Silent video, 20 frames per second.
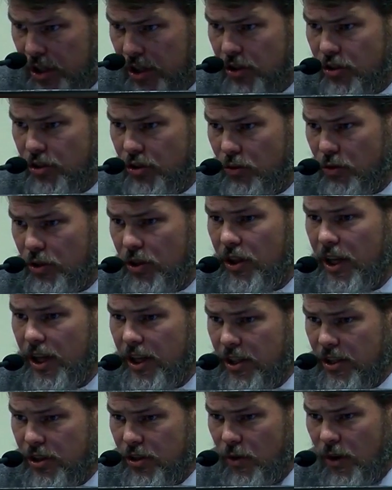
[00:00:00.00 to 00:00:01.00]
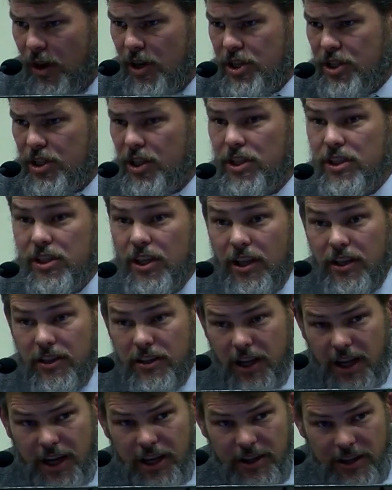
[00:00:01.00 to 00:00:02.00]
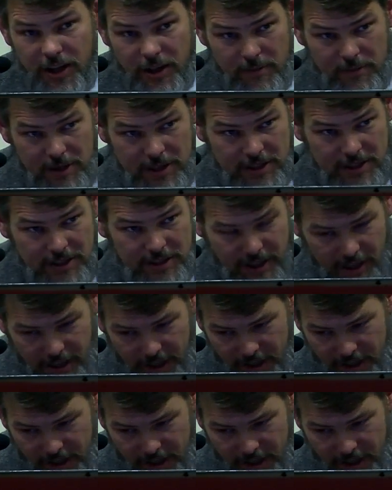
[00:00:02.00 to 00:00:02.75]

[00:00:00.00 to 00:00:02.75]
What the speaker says: interrelated questions, and none of them is